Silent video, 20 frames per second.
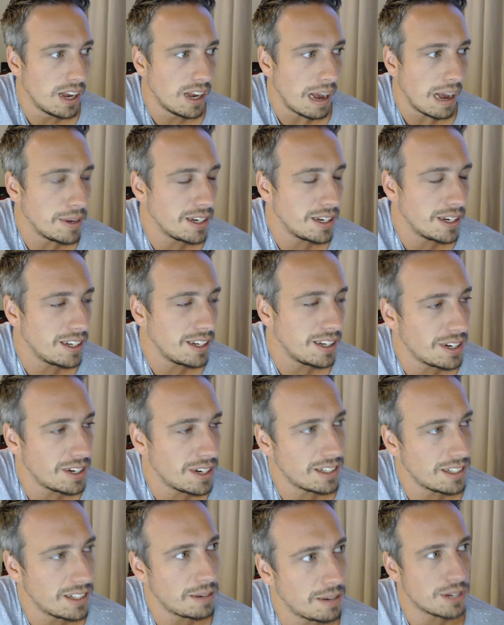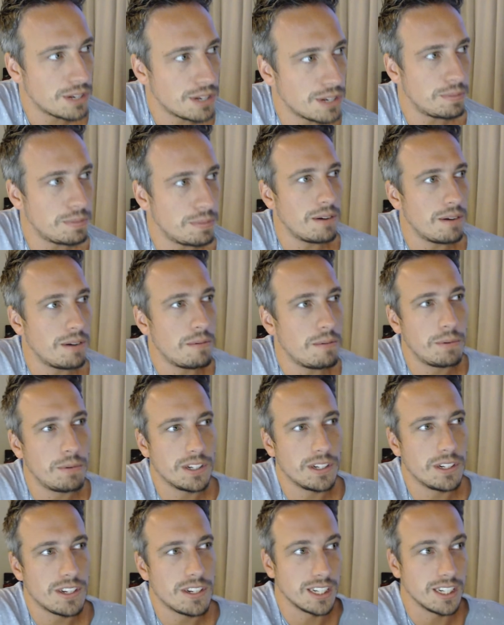I mean, even at the WSOP, I remember
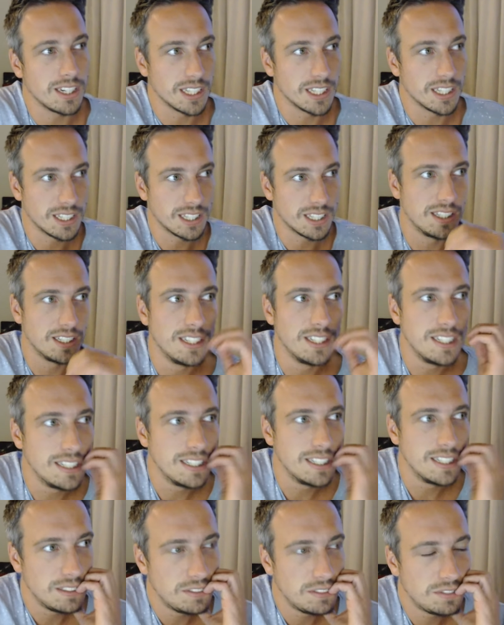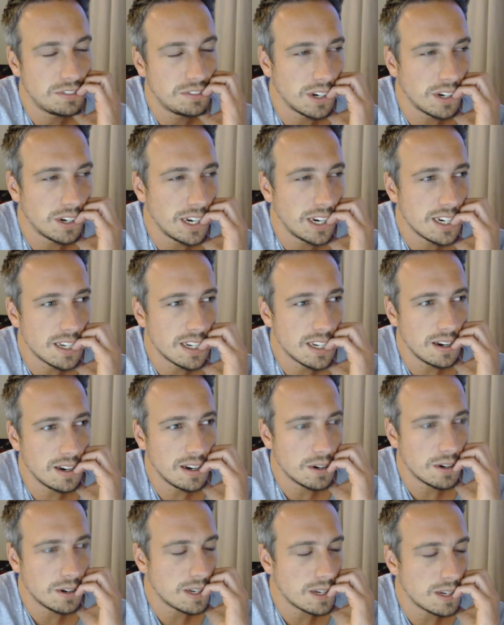this is like 4 years ago
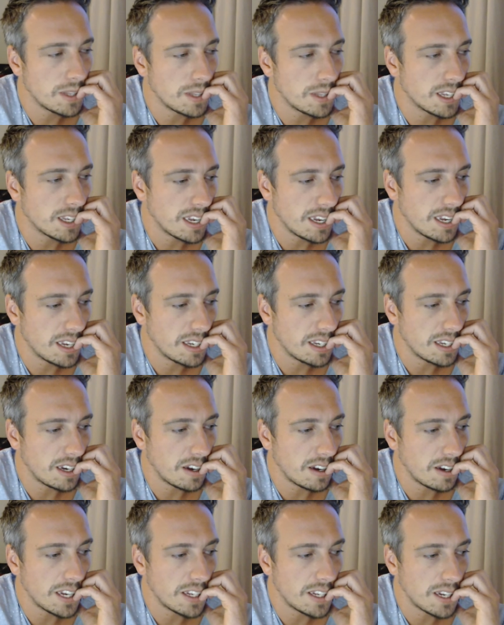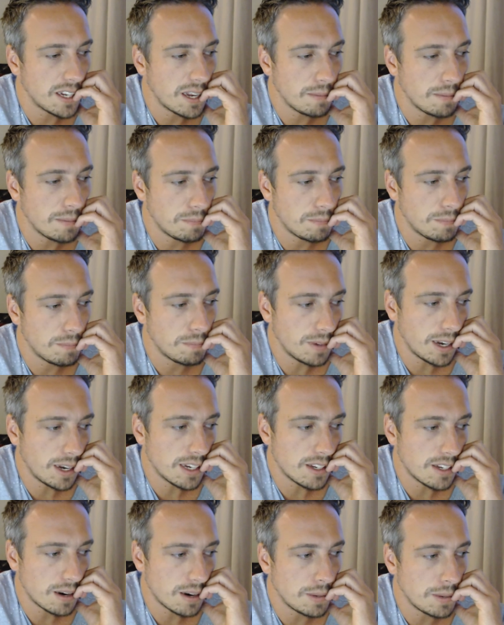or something, you know, I
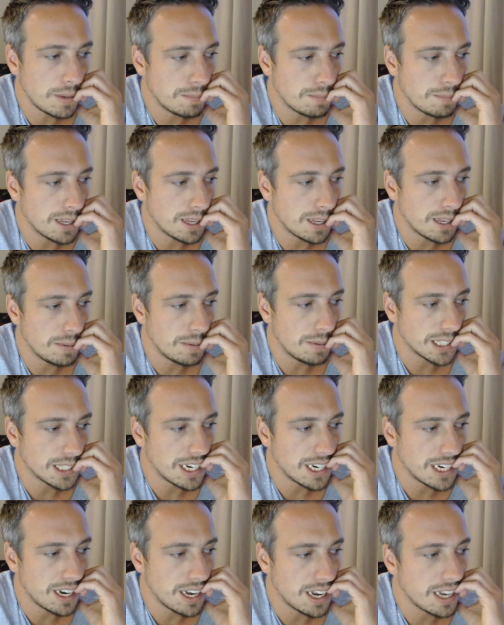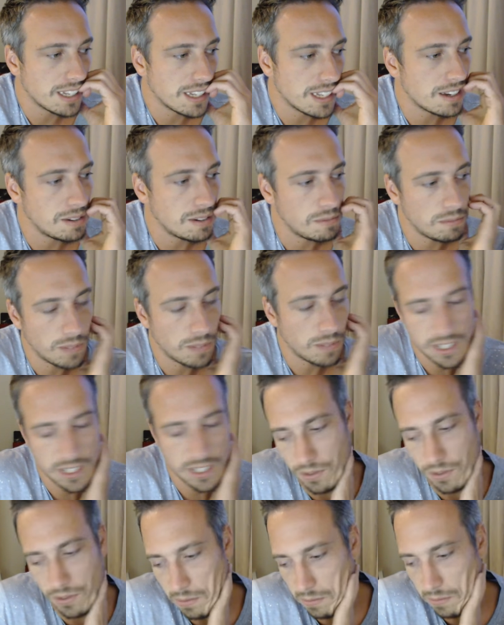started playing PLO back then, and I had some
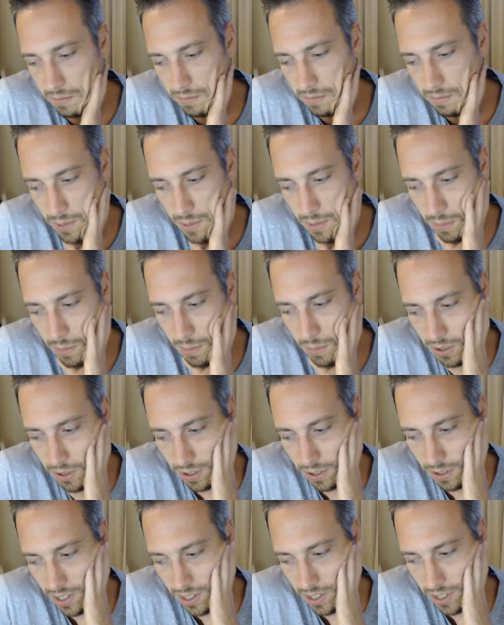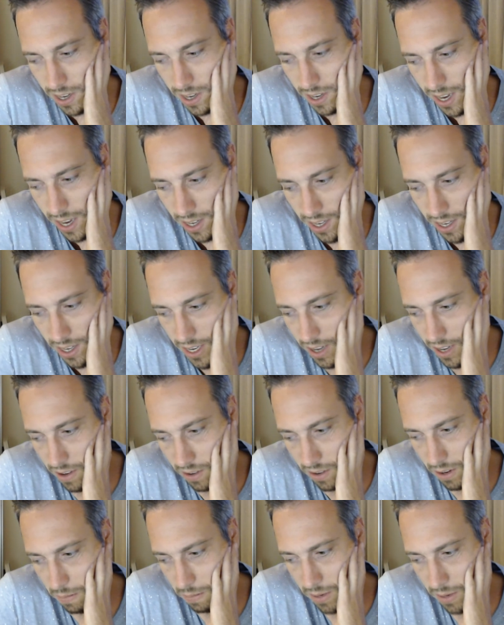lessons from people, and I
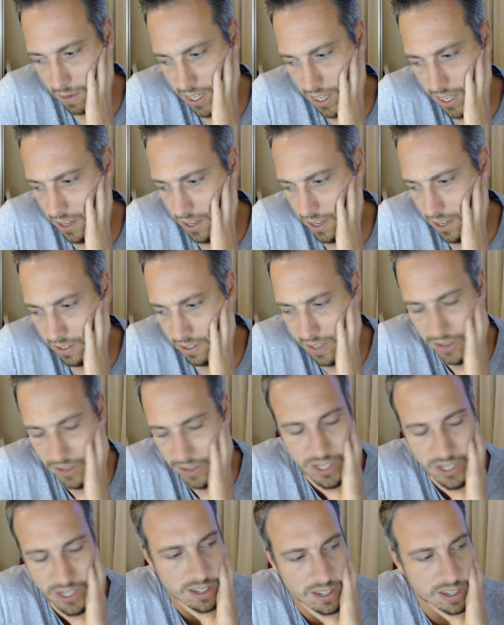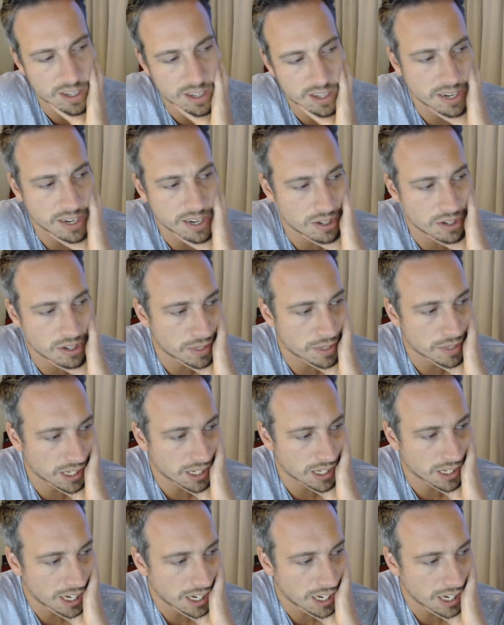already played like 100,000 hands online or something.